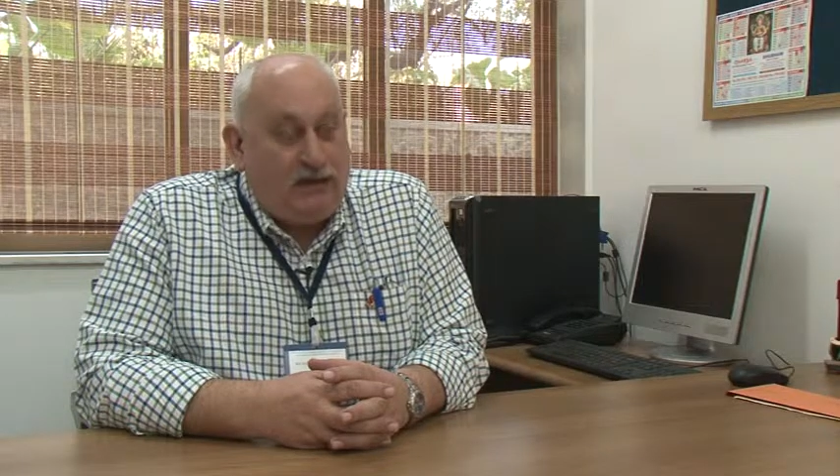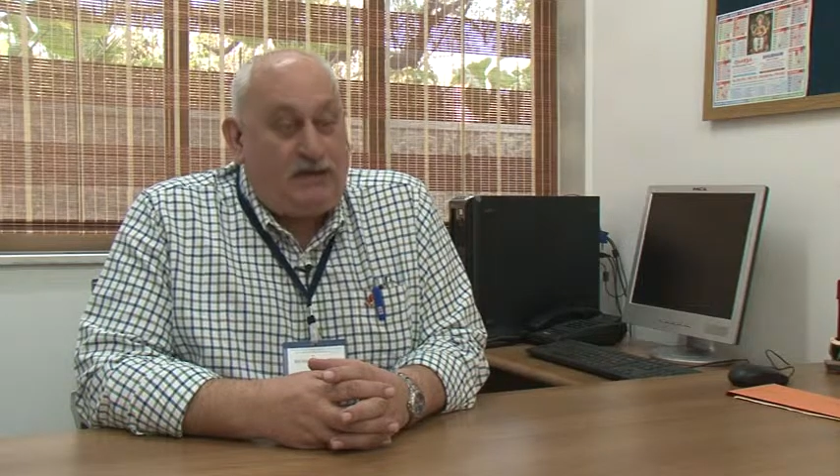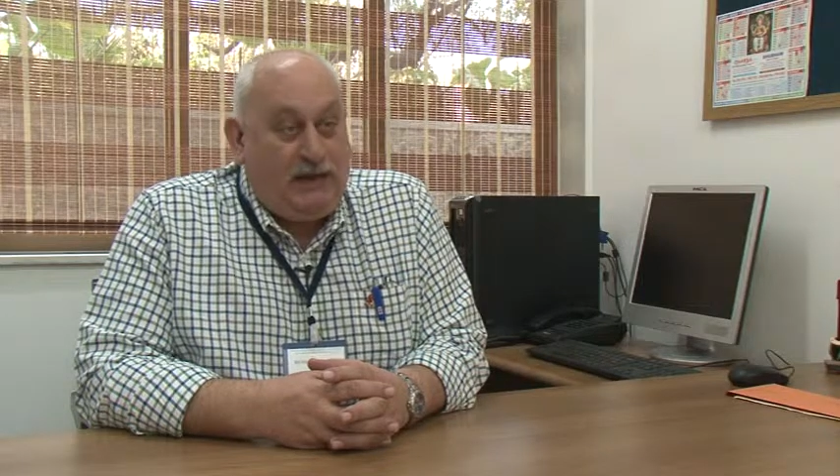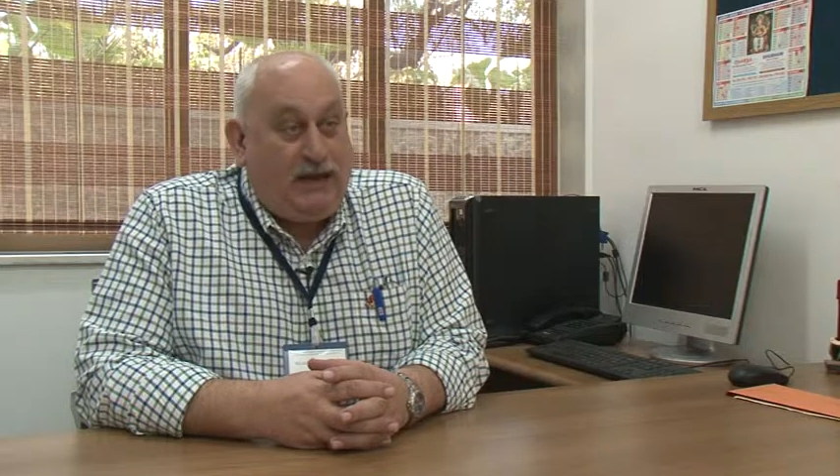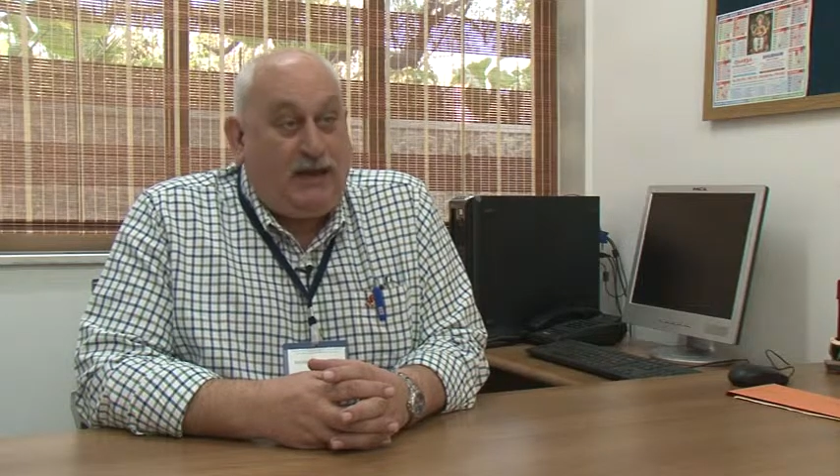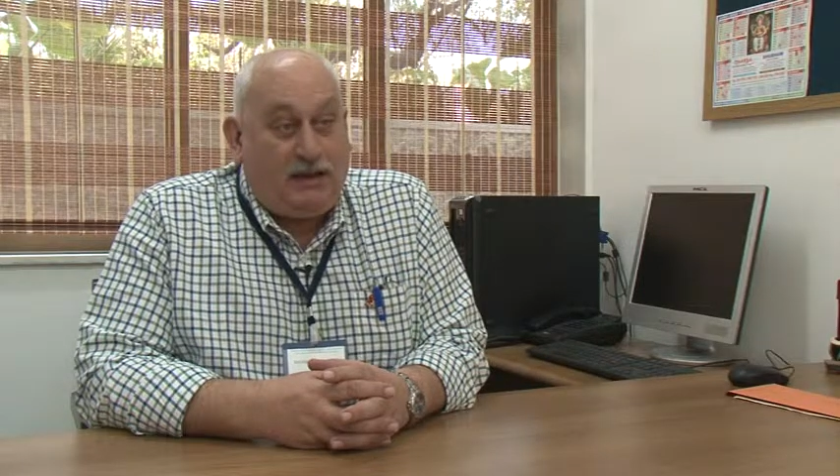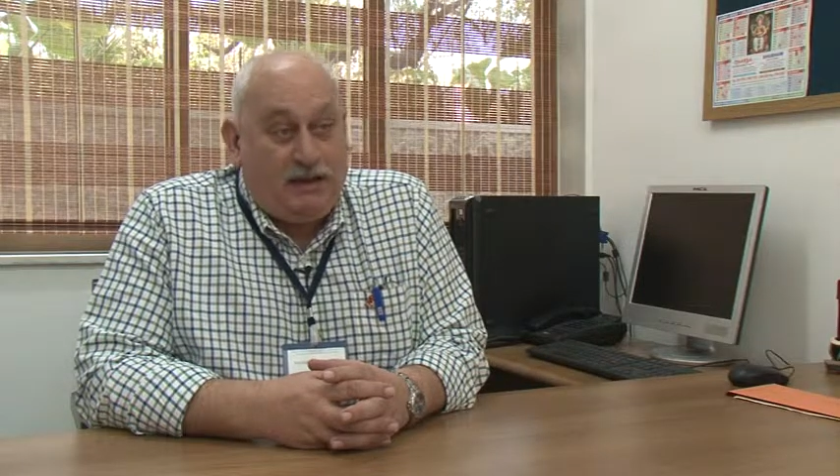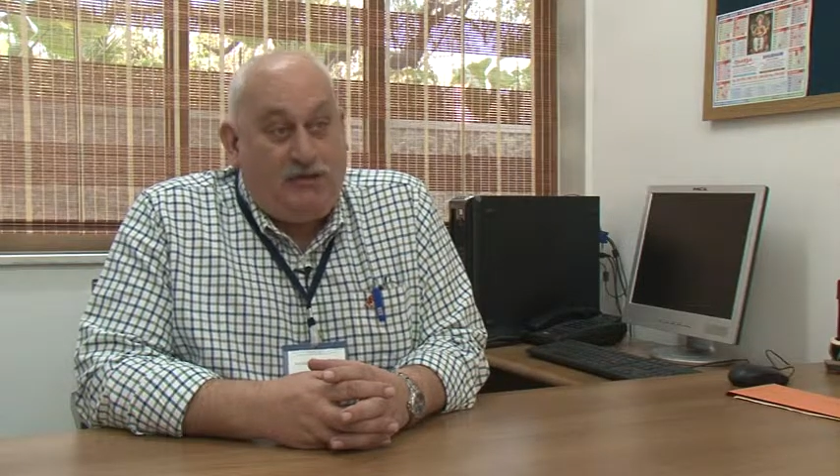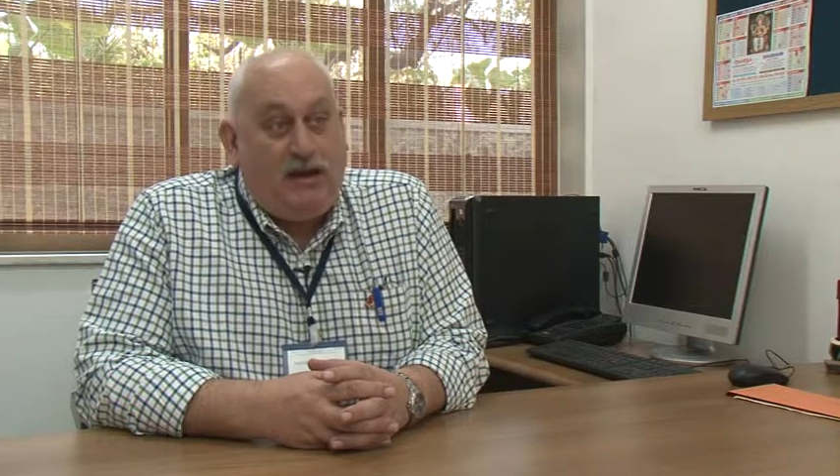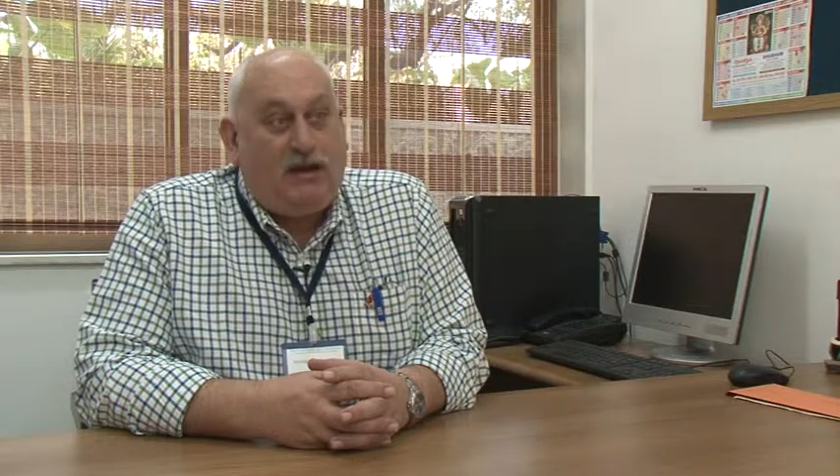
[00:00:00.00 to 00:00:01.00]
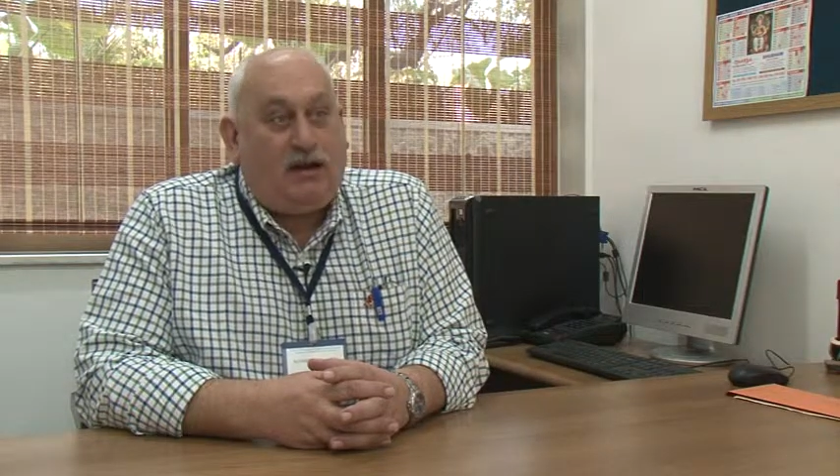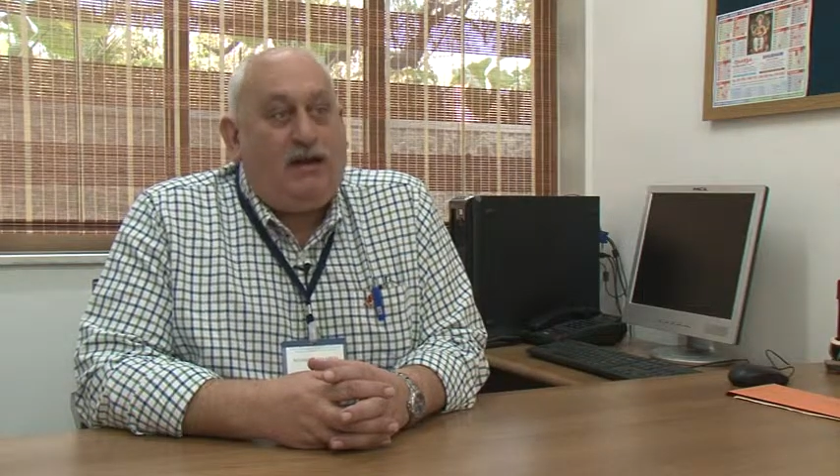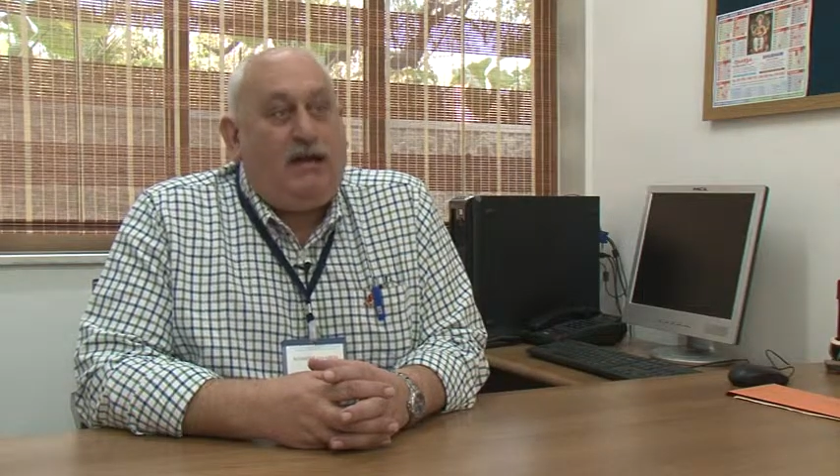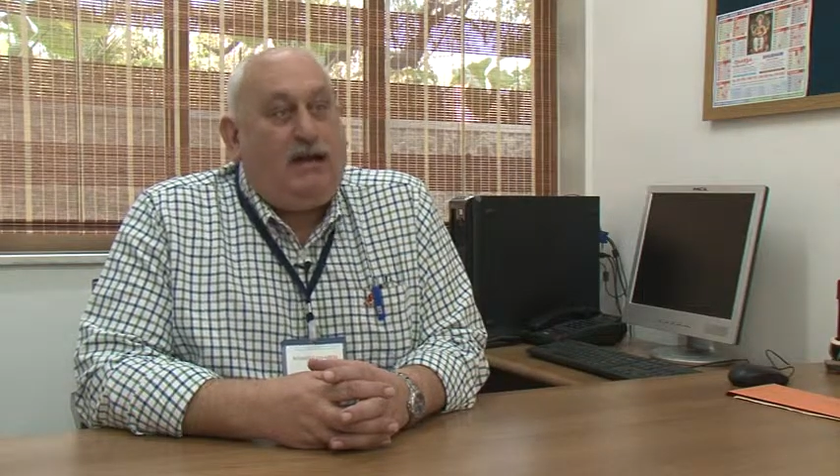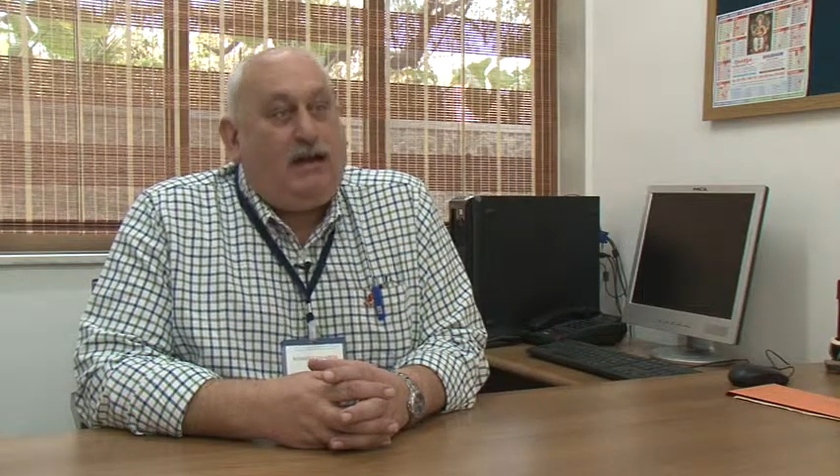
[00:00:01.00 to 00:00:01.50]
taking a career
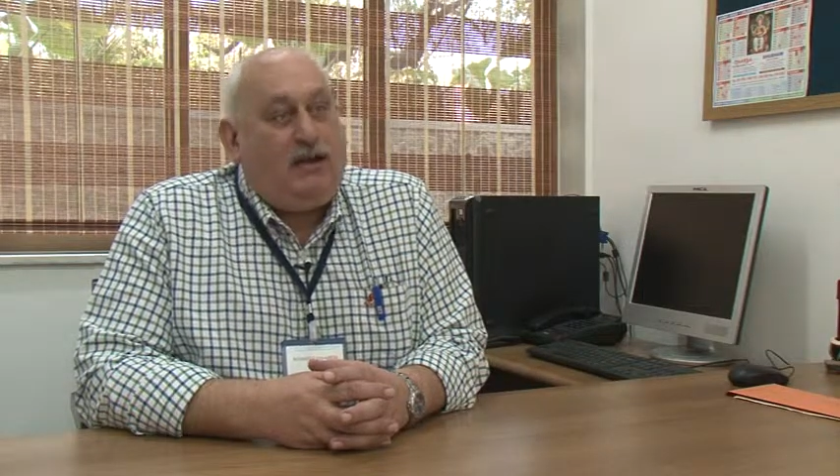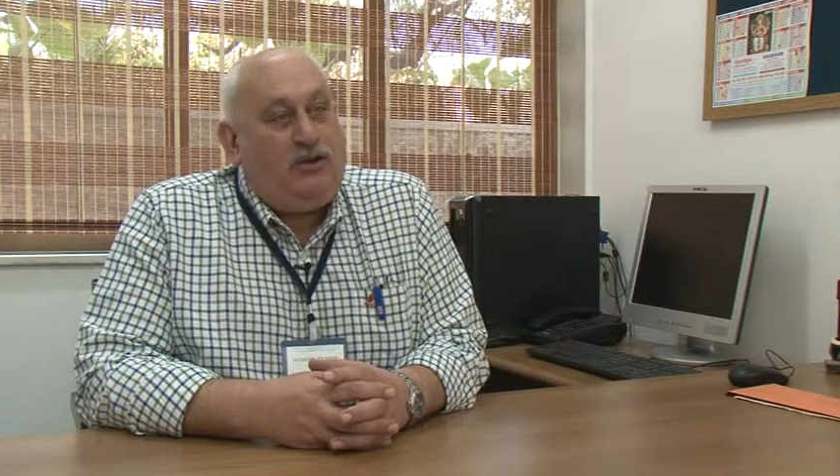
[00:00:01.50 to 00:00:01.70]
in